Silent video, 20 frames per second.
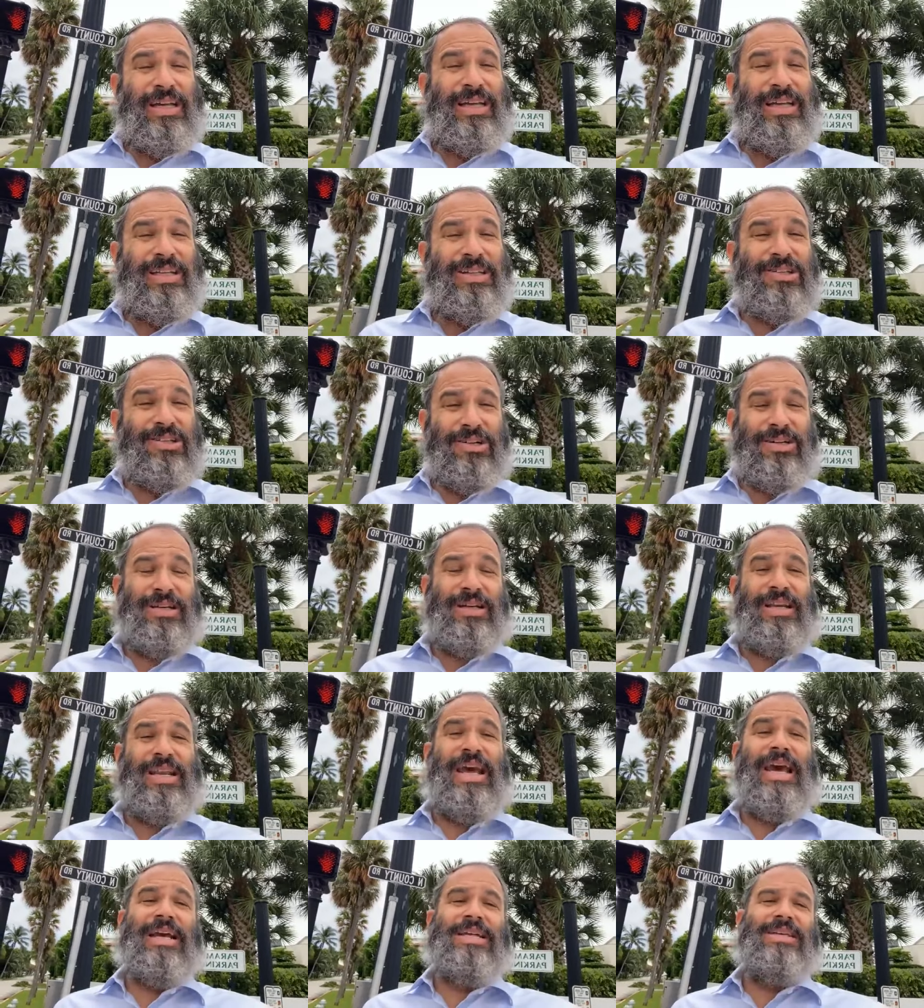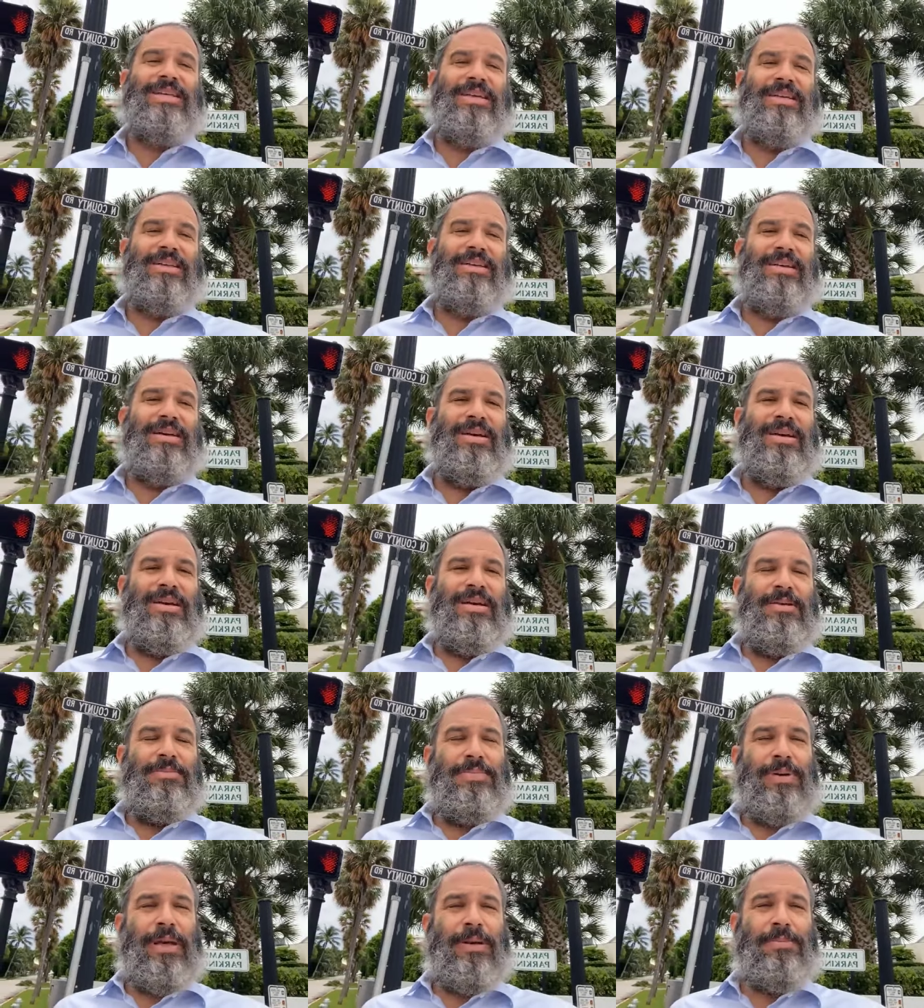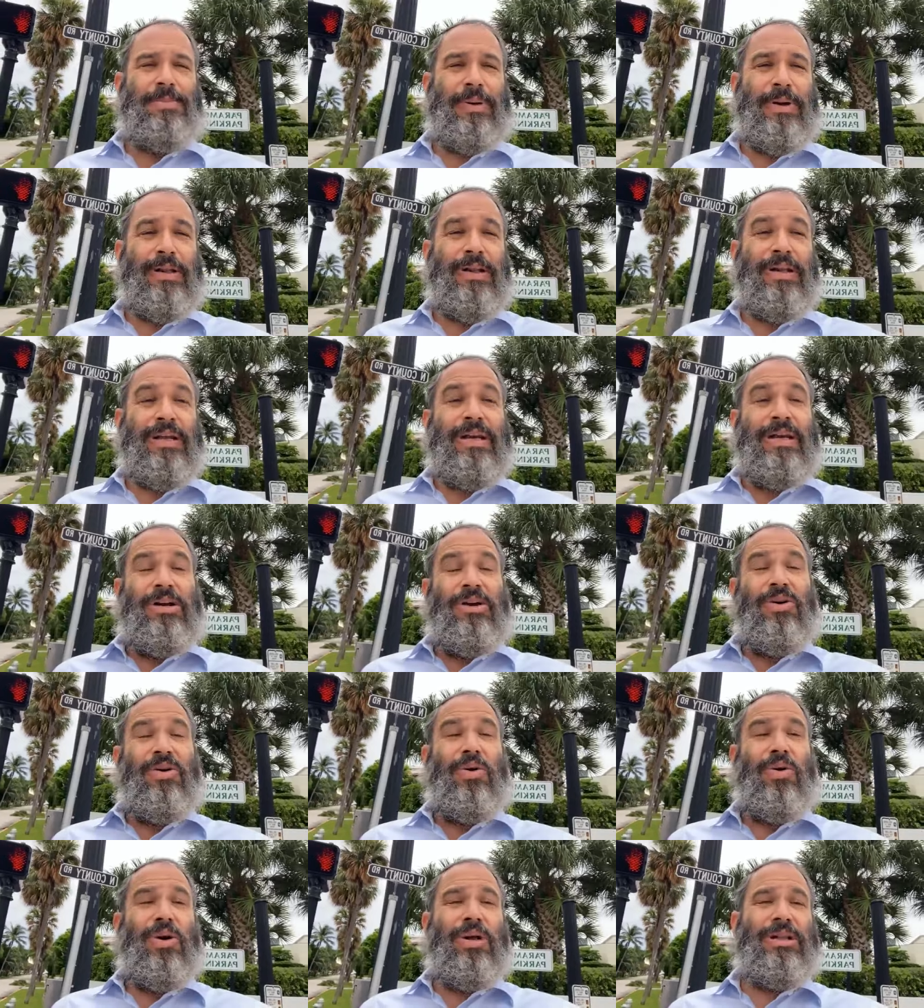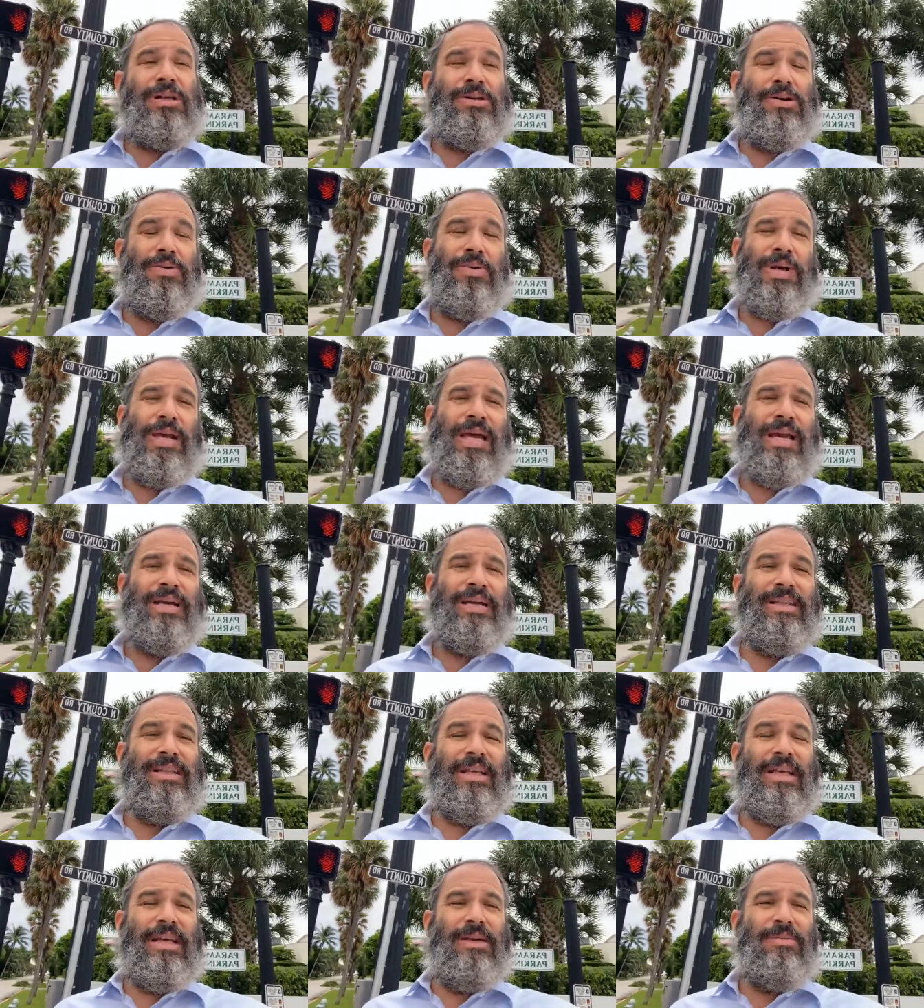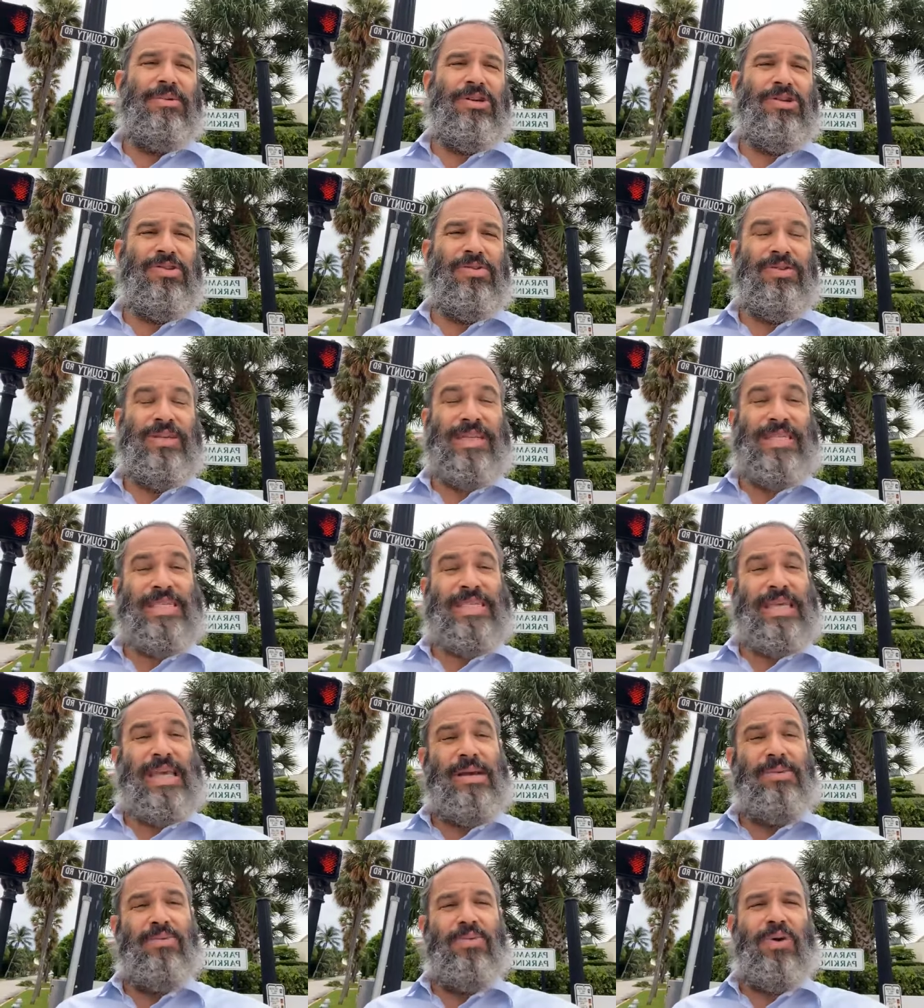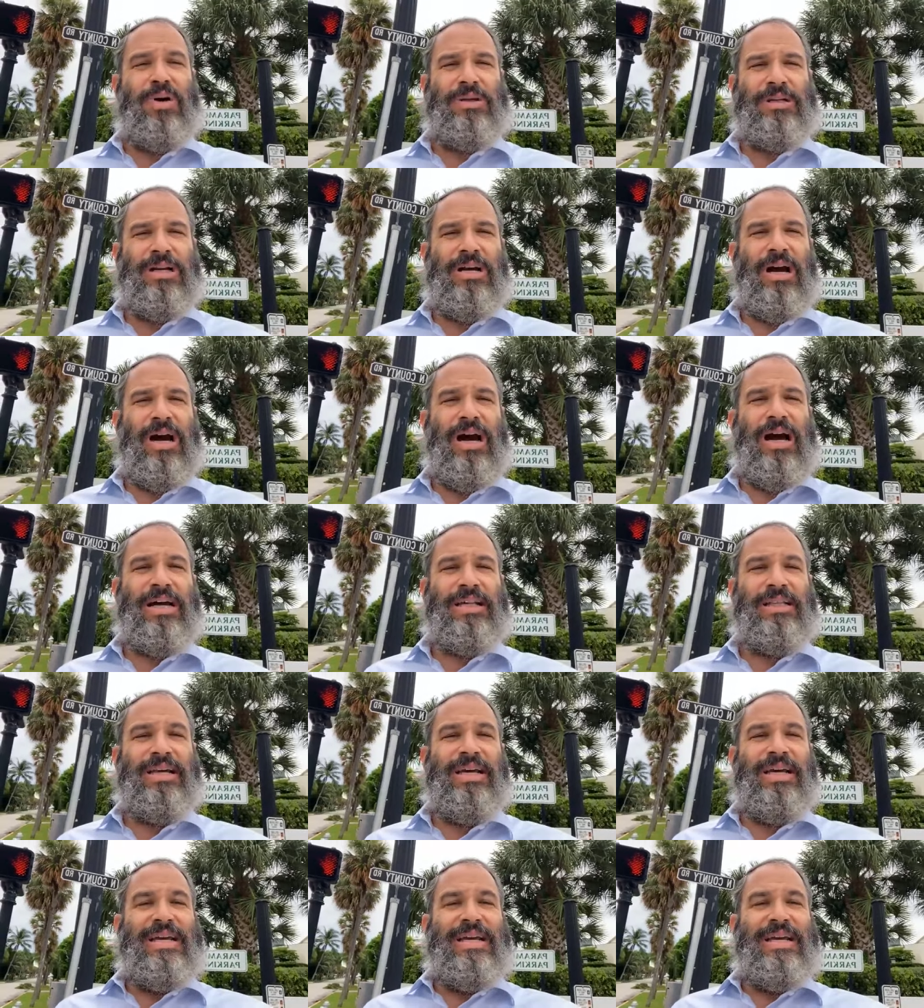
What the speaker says: interconnected people, all created in the image of the same one God.